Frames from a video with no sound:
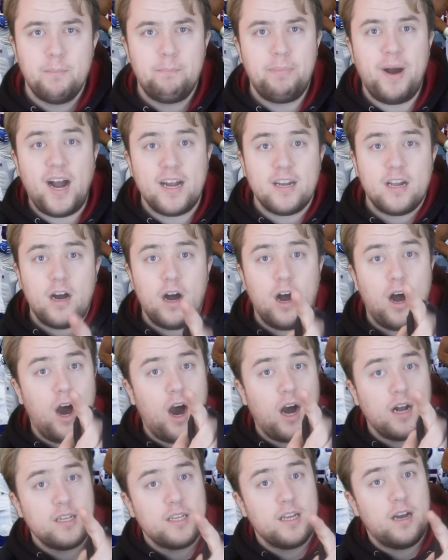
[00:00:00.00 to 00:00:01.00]
But
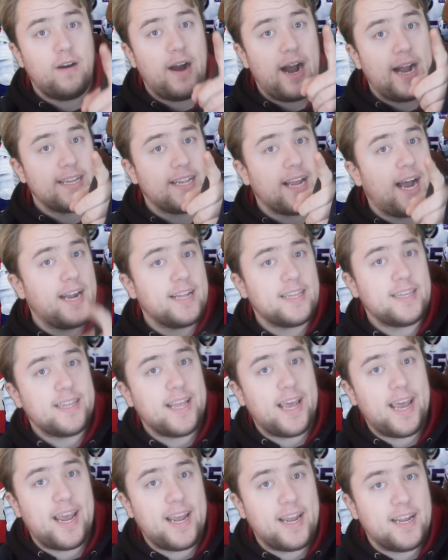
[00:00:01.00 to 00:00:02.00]
also, I gotta
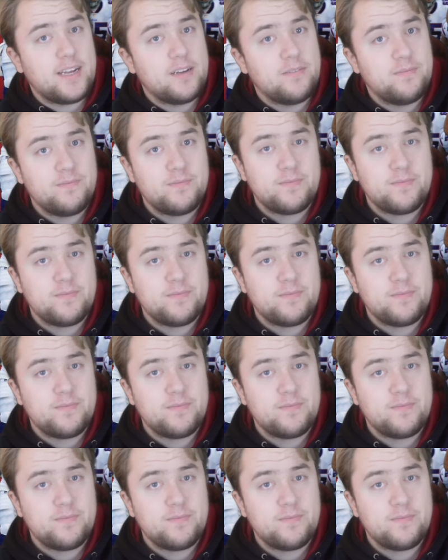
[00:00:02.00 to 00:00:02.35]
say,